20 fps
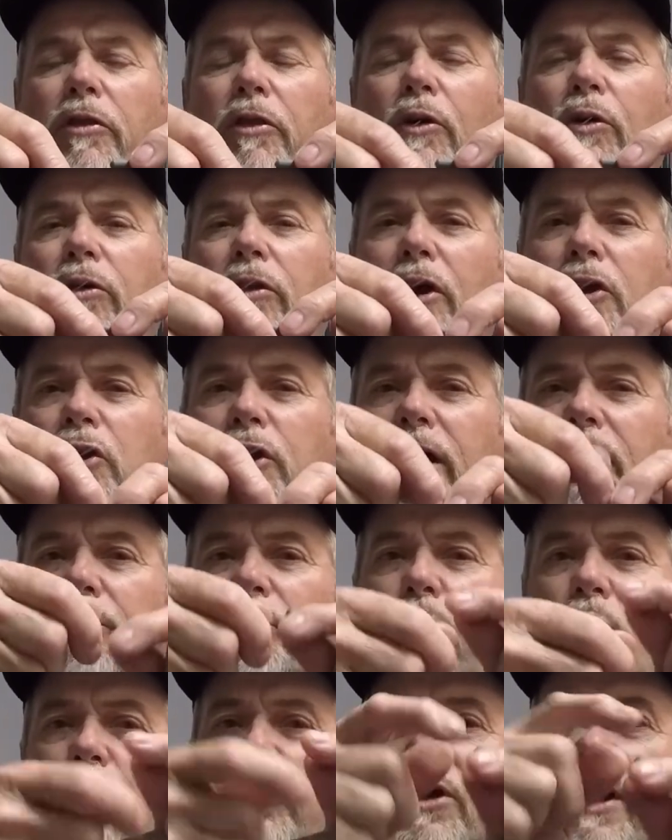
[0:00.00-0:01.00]
it through there, you got to
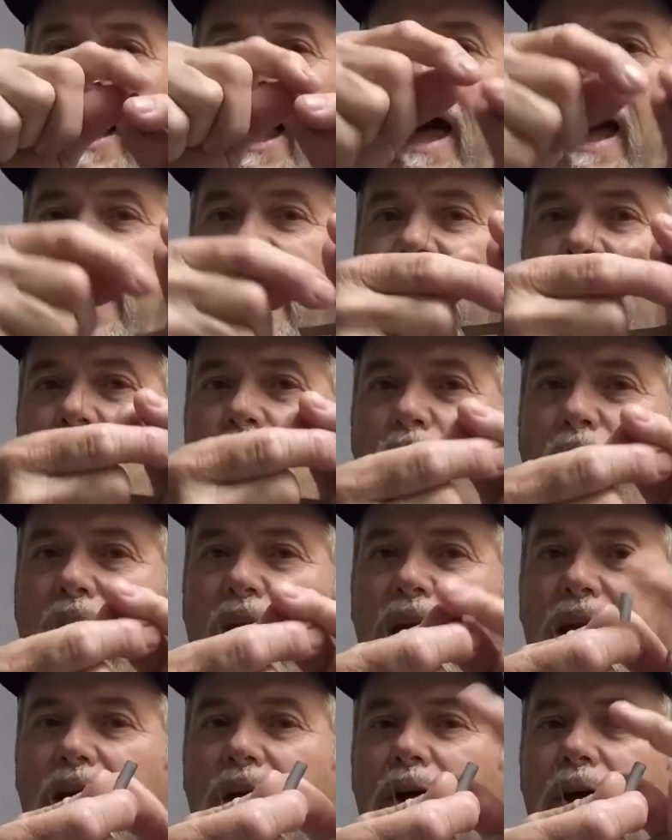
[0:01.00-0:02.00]
pull your line out of the
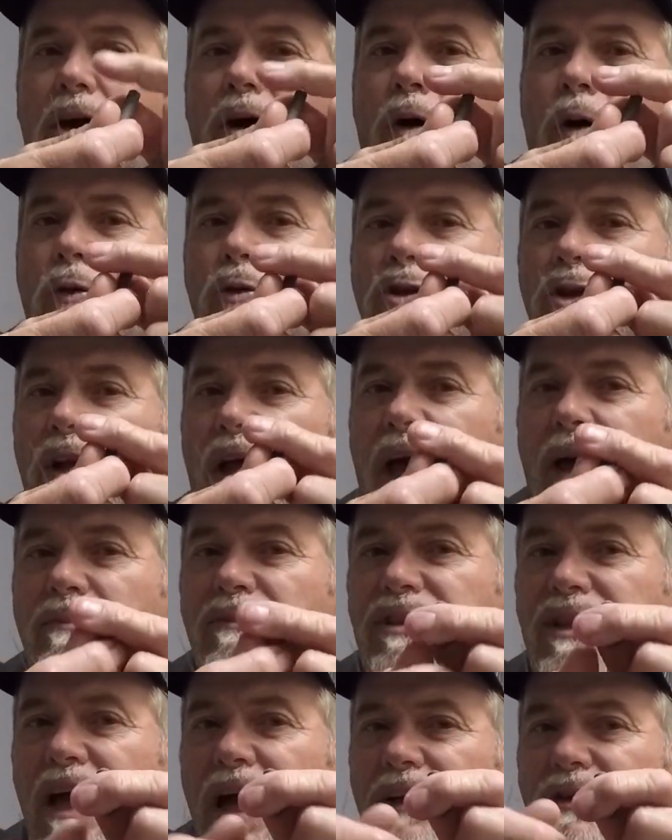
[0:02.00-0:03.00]
way, hold your line
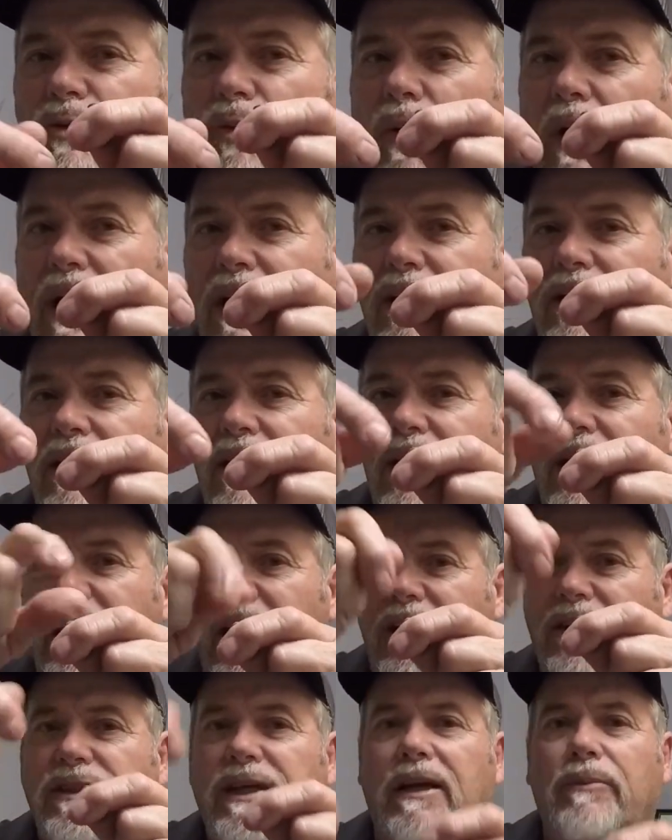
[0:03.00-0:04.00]
beside your weight,
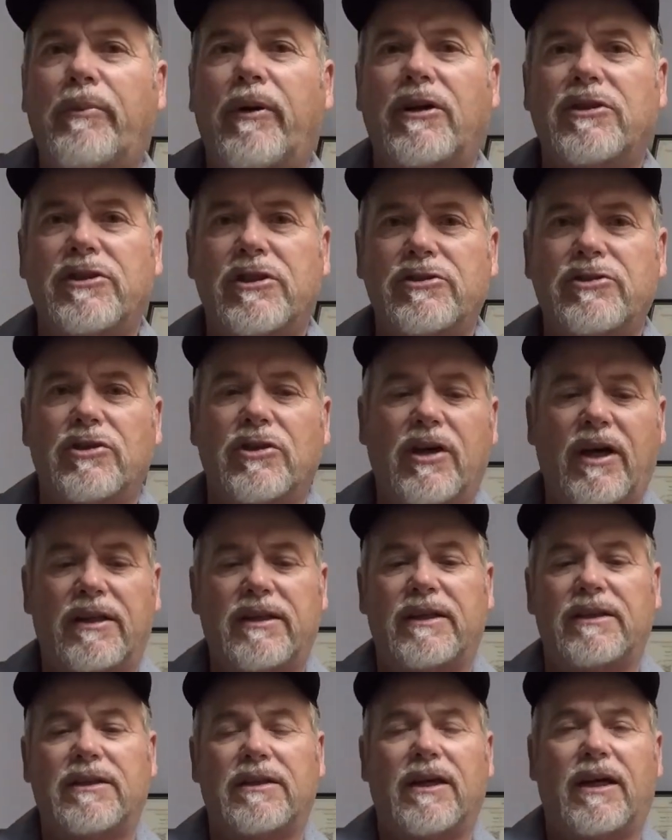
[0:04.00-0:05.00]
and just take a pair of scissors and cut
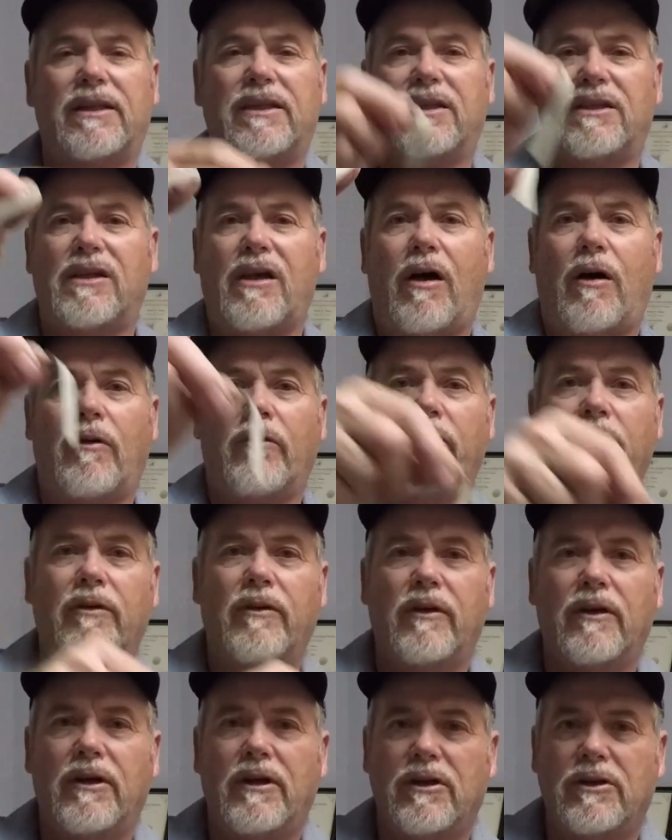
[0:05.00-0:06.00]
this off
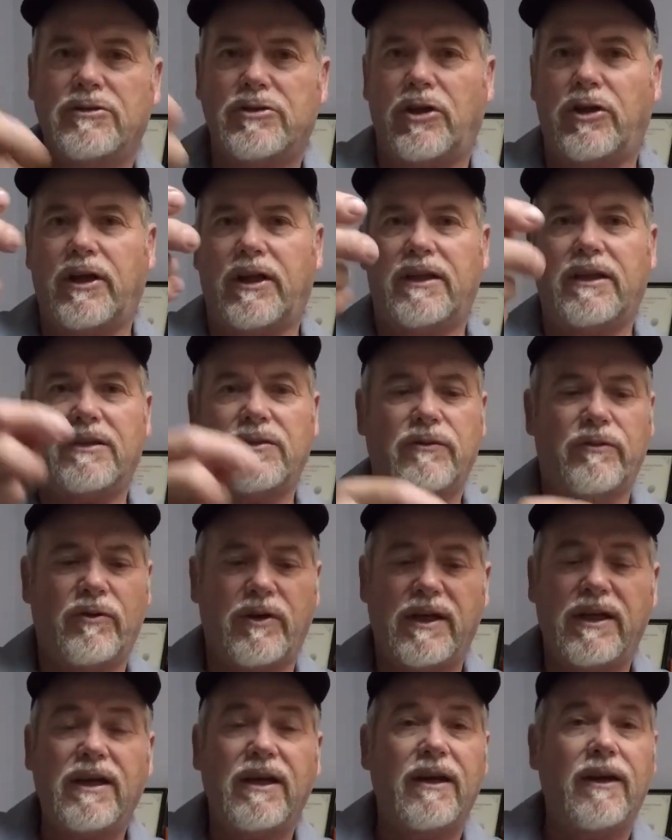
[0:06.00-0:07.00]
so you can get this
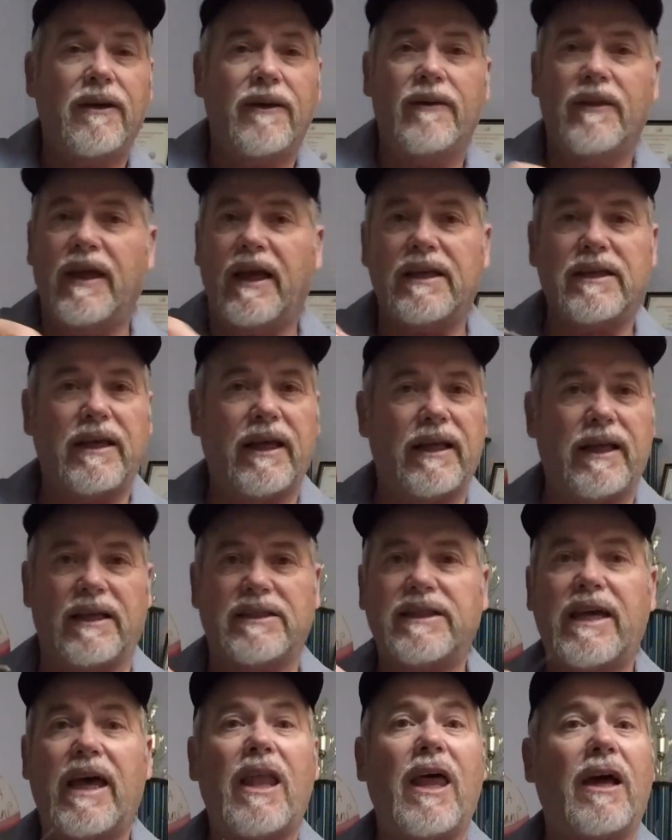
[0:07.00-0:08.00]
free. It
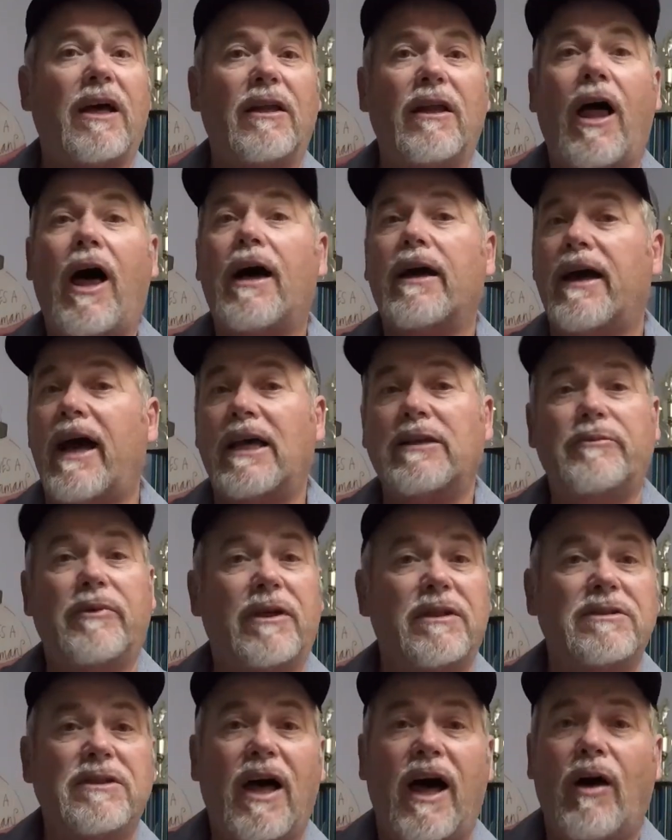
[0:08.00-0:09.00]
sounds like a lot, guys, but
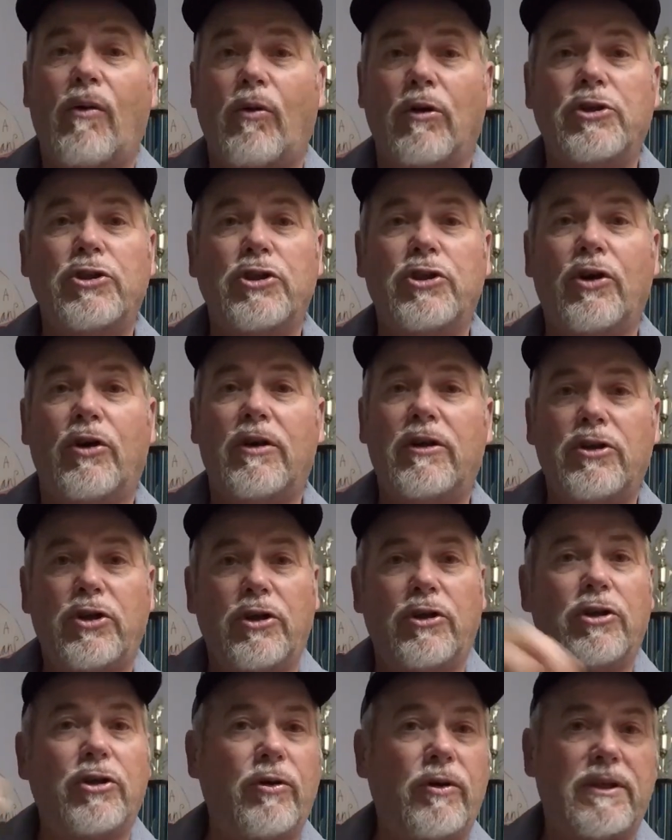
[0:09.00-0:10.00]
it's not. Once you do it, you
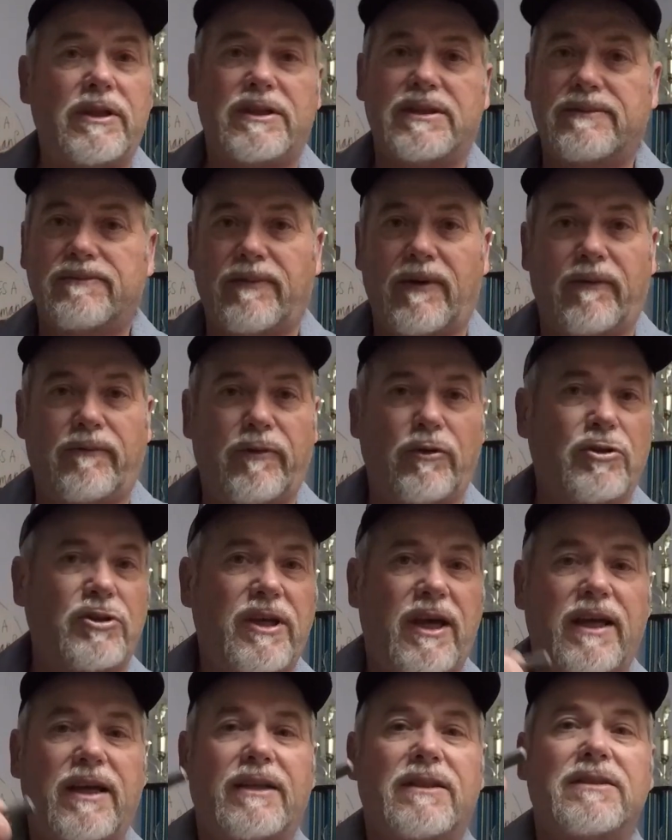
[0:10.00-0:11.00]
can do it in just a few
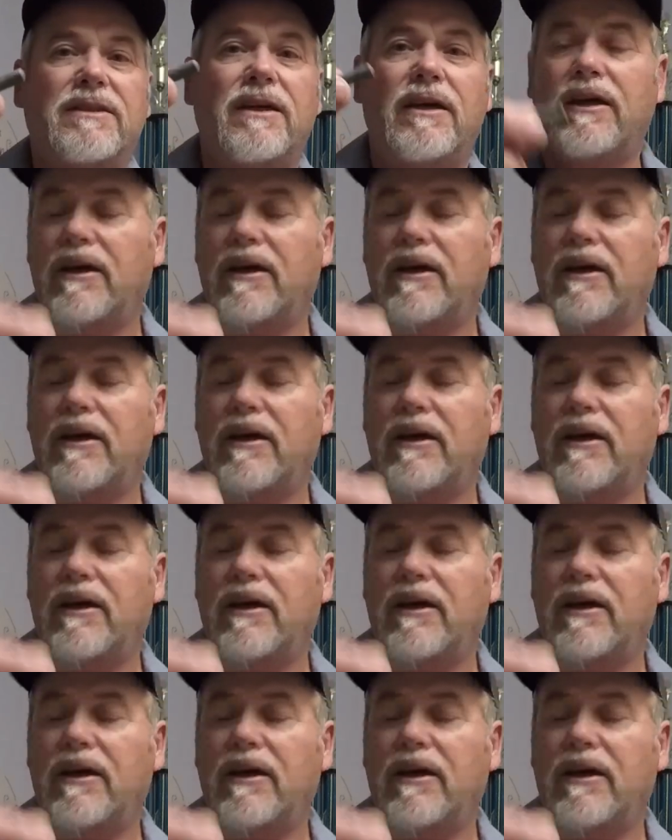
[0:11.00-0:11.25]
seconds.